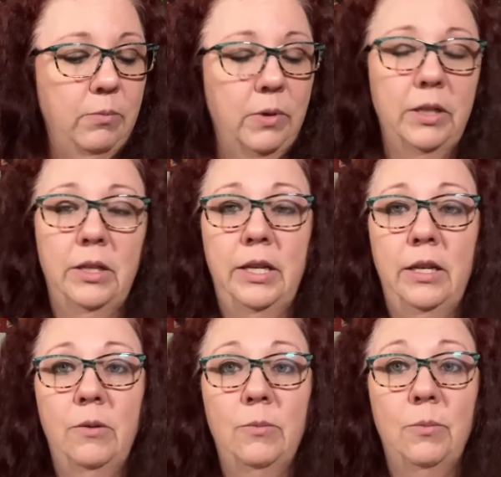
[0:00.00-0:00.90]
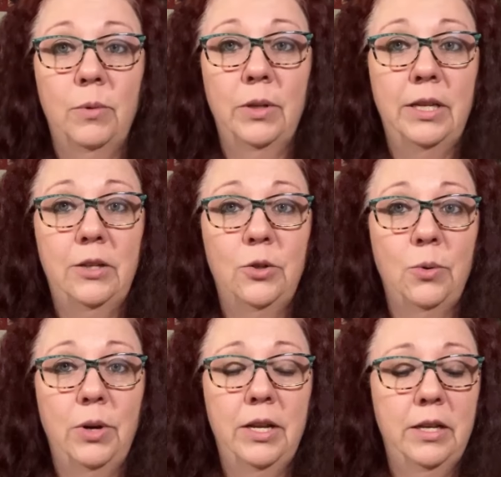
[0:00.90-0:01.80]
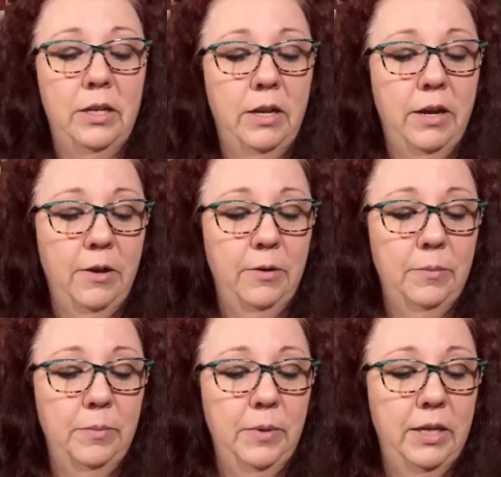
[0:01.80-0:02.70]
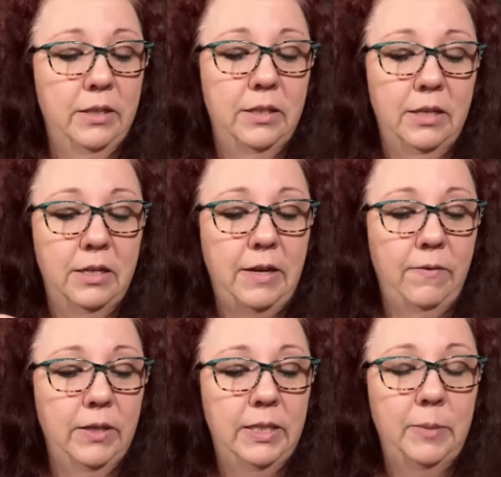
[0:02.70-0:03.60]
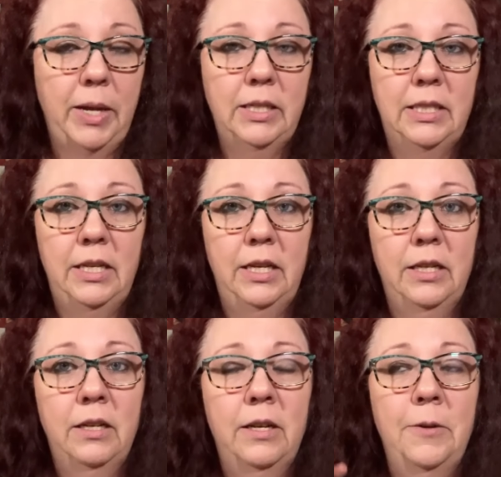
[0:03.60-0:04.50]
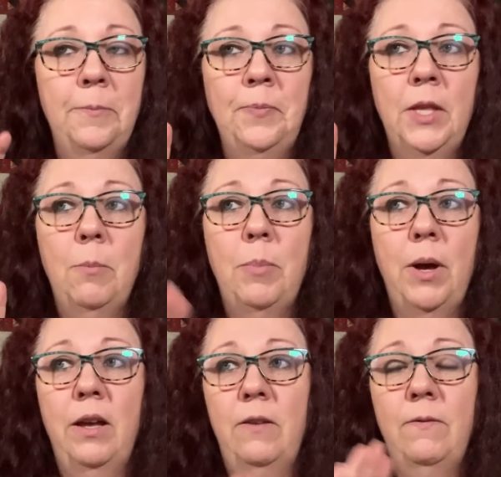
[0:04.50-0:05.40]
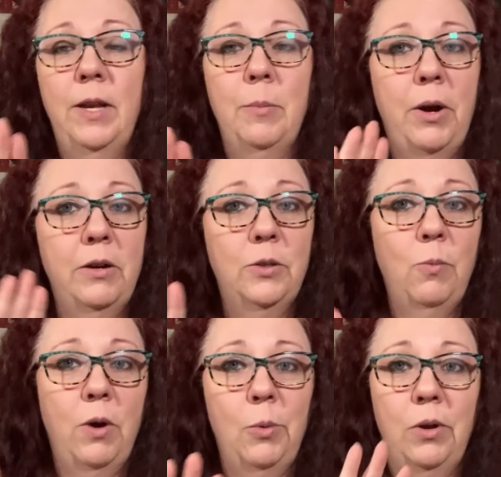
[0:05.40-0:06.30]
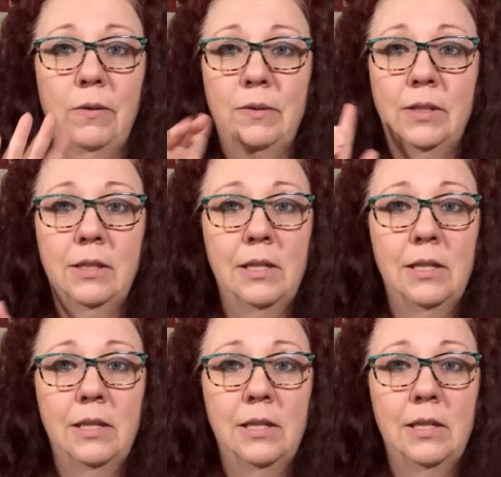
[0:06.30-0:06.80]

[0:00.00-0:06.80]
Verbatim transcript: really, really enjoyed it. Um, it's definitely spicy, but vampires, werewolves,